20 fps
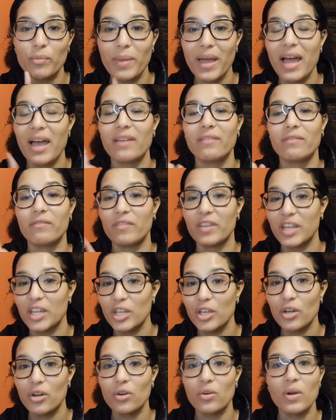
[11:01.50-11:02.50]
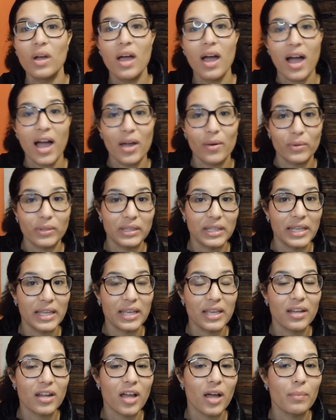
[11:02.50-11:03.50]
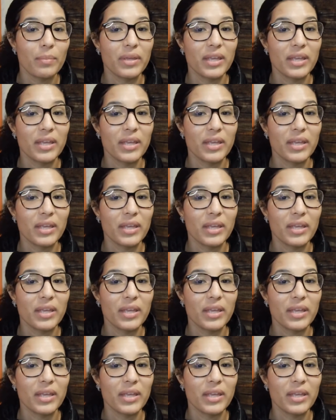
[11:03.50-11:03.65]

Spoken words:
pad video, I will link it up